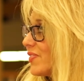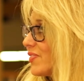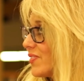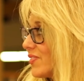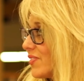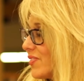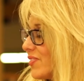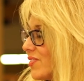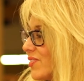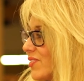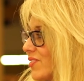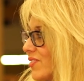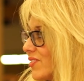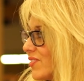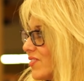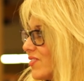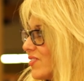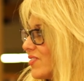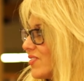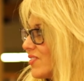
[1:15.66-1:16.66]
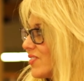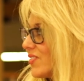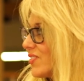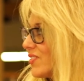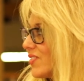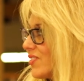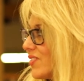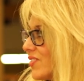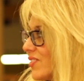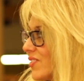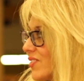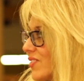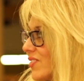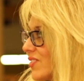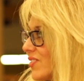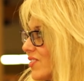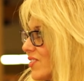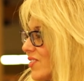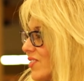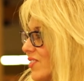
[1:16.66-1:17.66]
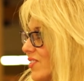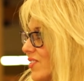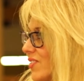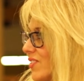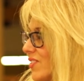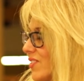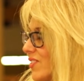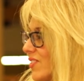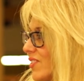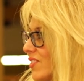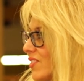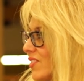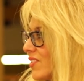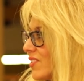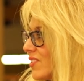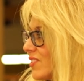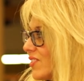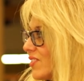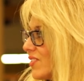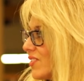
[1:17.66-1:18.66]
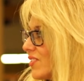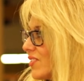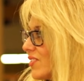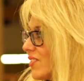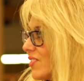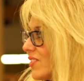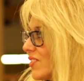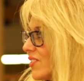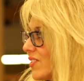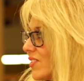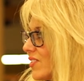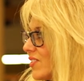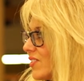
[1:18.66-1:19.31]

[no speech]